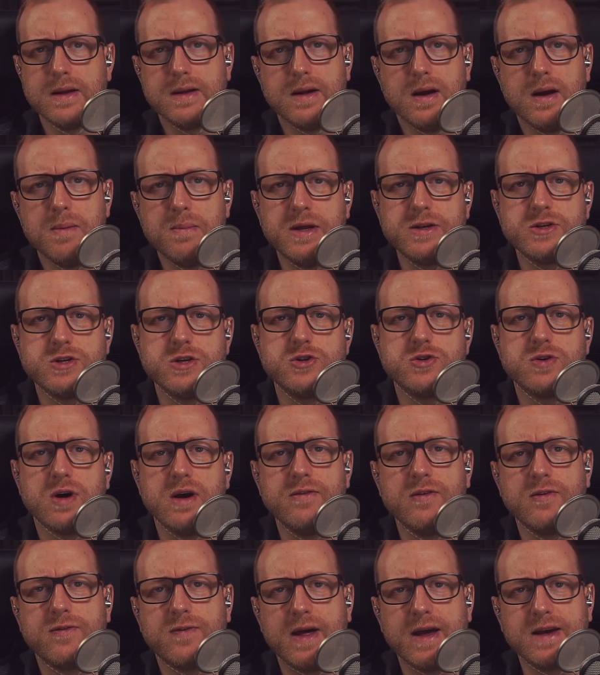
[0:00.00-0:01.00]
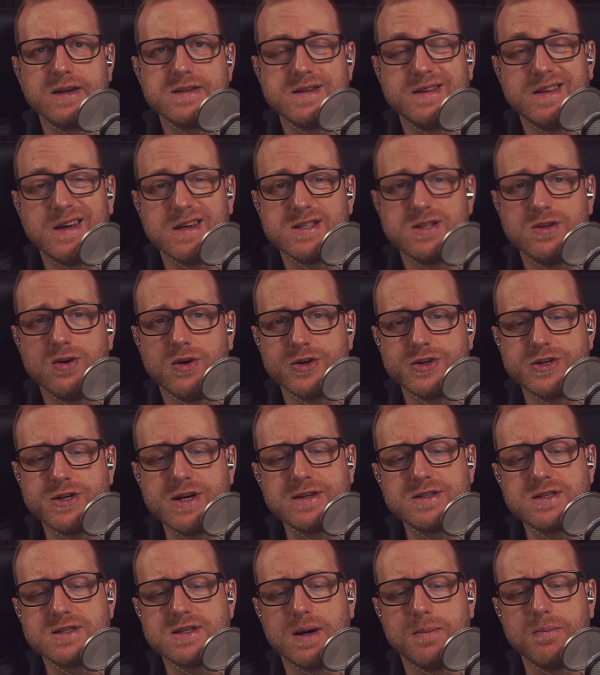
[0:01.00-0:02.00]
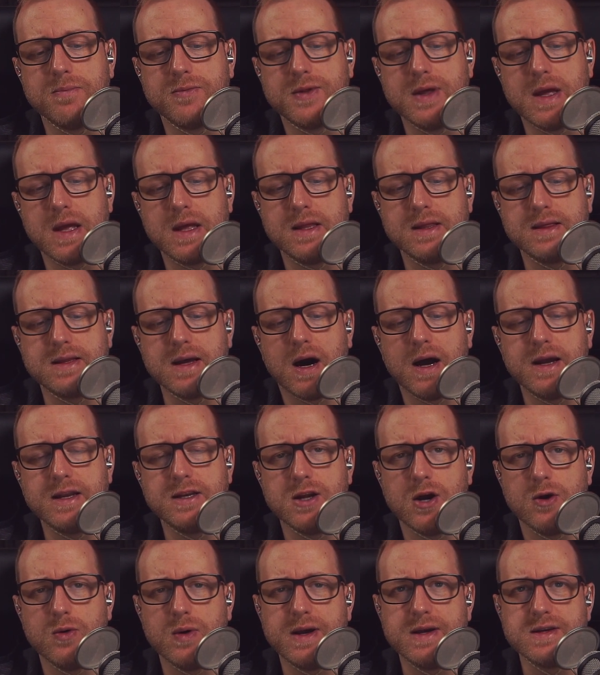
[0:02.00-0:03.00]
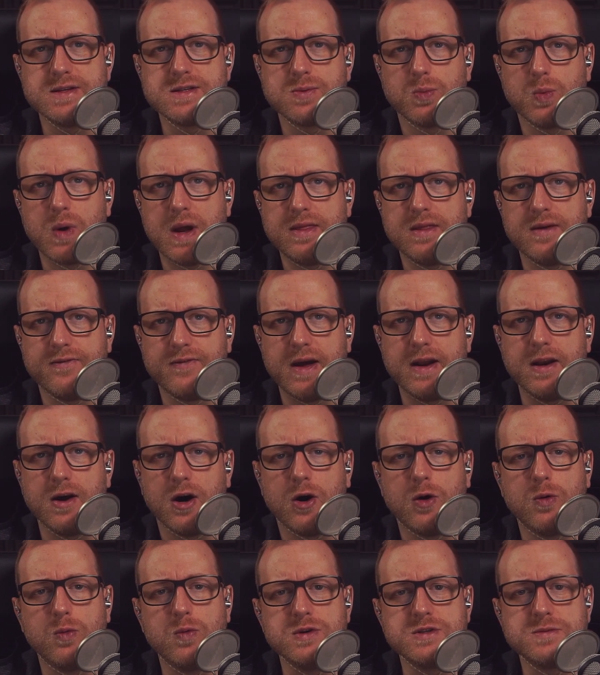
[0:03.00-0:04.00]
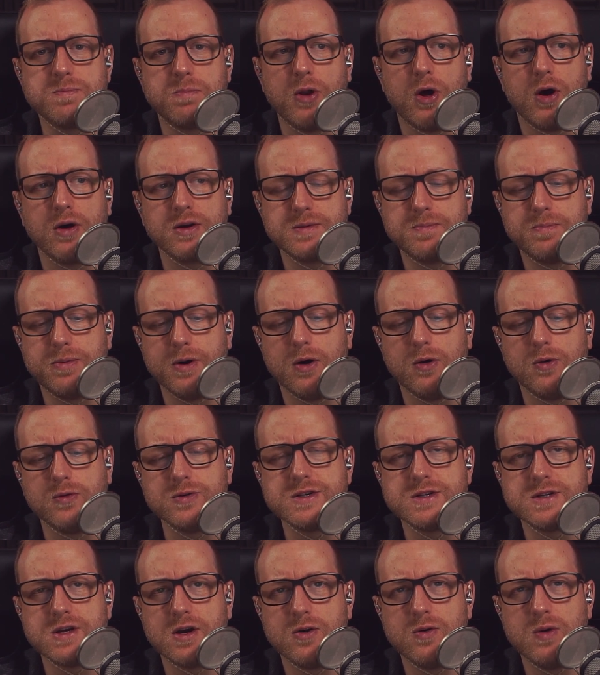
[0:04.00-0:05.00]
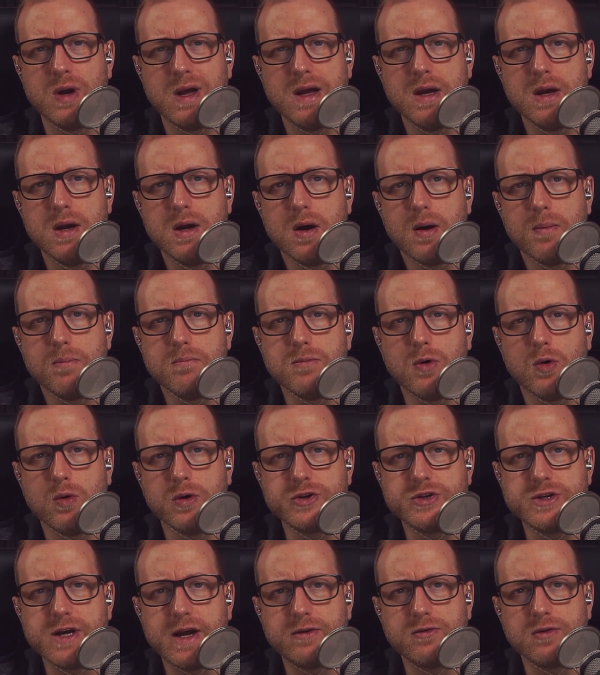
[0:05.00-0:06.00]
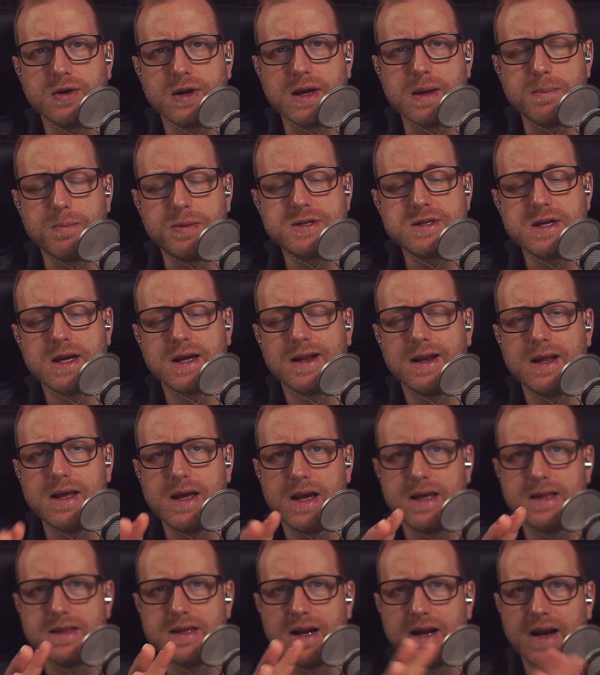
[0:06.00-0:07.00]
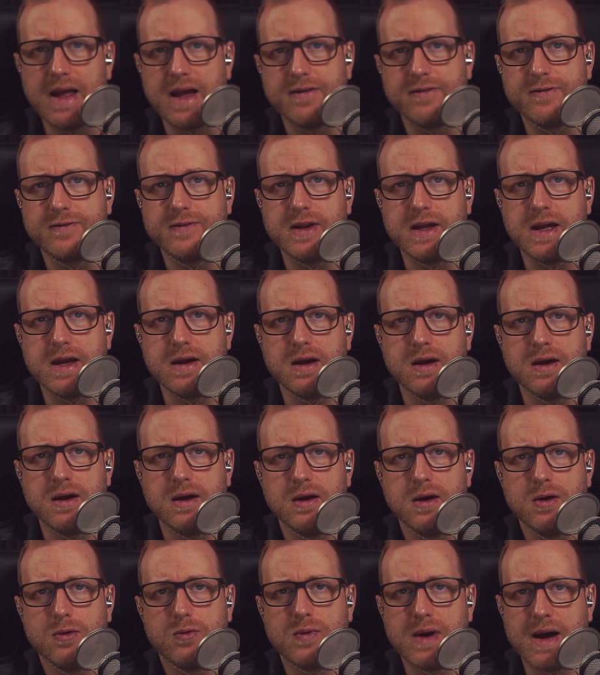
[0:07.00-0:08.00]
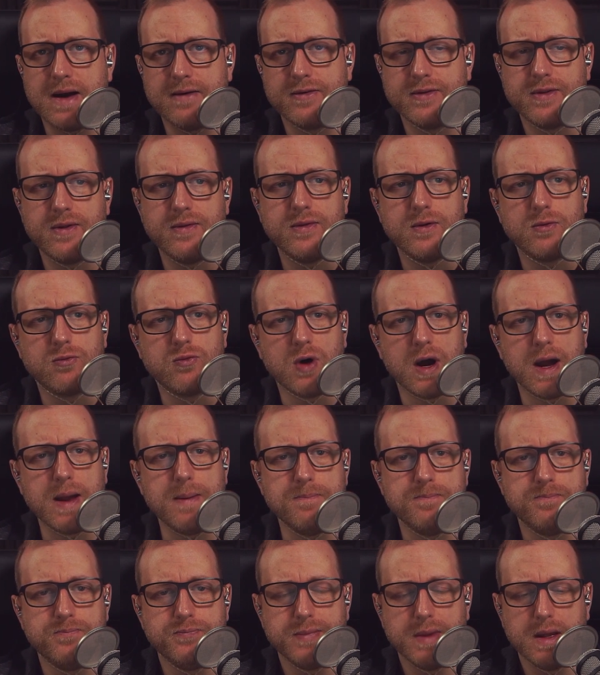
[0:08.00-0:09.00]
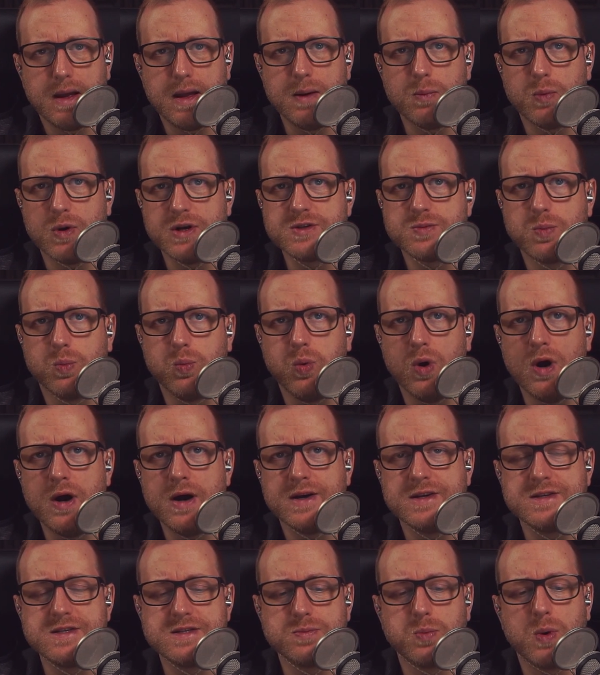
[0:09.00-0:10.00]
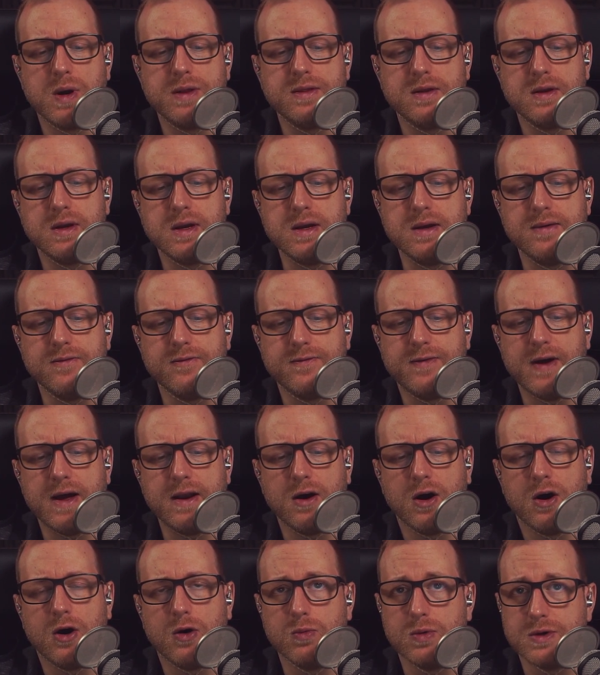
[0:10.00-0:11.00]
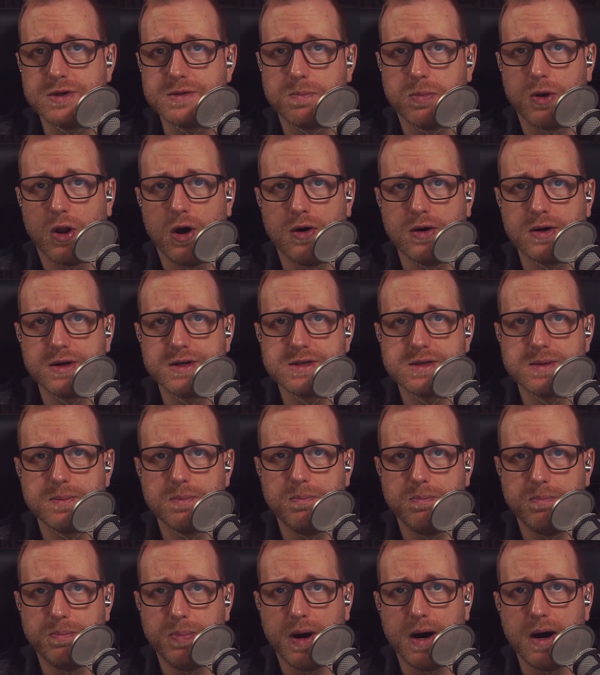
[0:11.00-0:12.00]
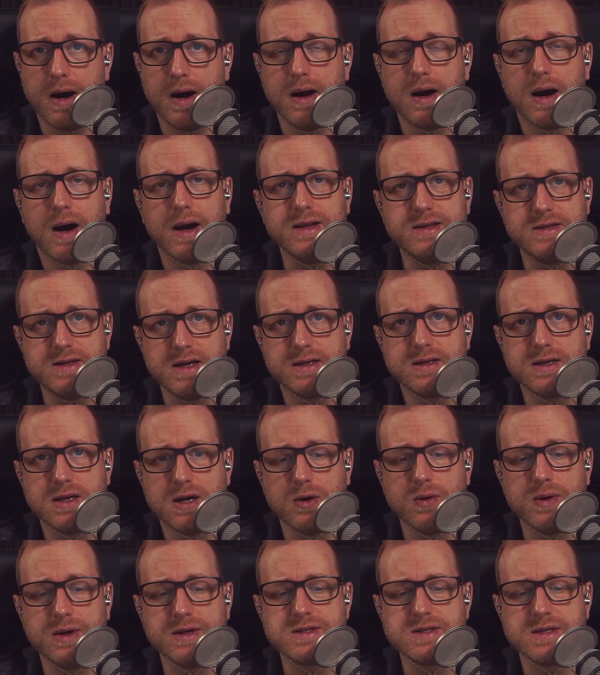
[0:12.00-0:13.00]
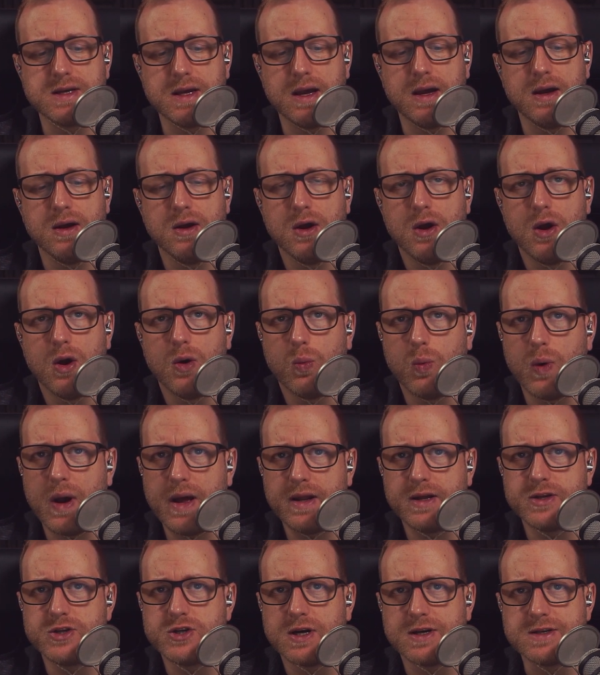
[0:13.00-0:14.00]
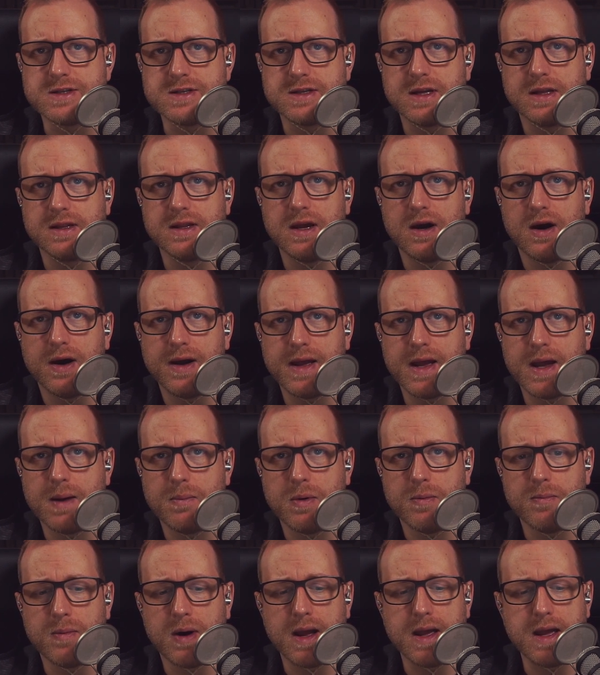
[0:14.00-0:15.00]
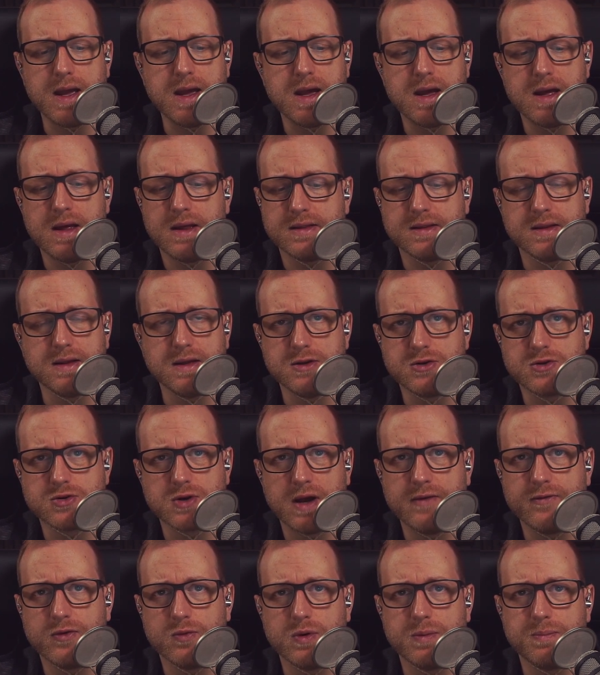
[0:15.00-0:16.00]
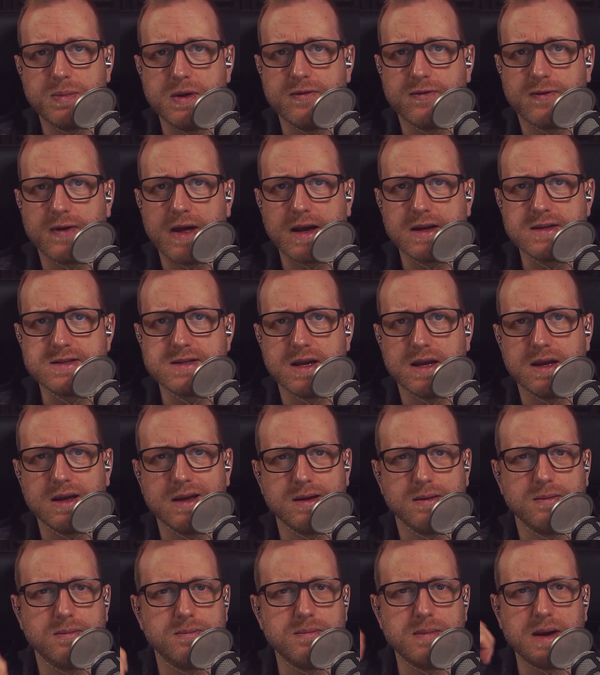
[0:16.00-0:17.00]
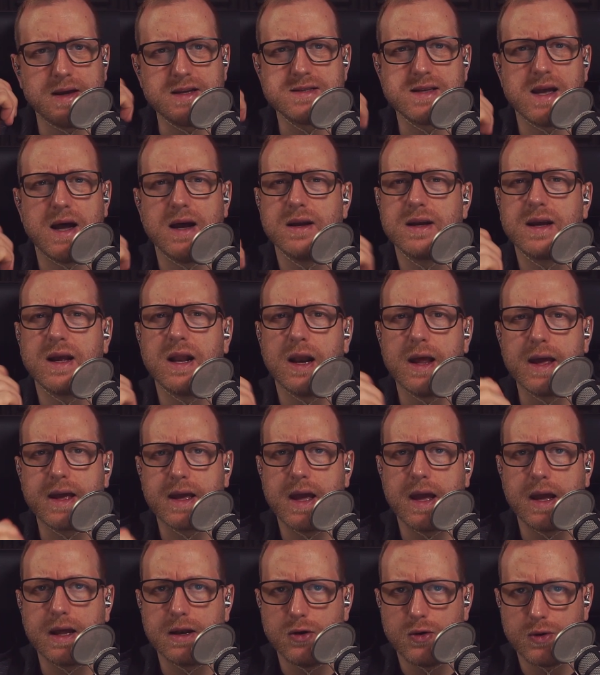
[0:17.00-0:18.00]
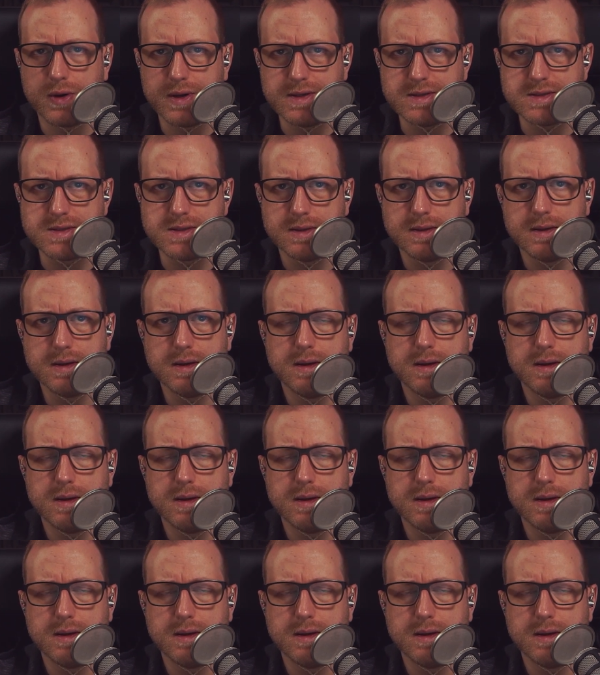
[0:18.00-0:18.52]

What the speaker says: Now, I mentioned driver flex, and that's not just something that I noticed when the vent hole was blocked, but also more generally, particularly in the left ear rather than the right. It was worse when the vent hole was blocked, but I did notice it when adjusting the IEM in my ear. The driver would be flexing, it makes that clicking noise.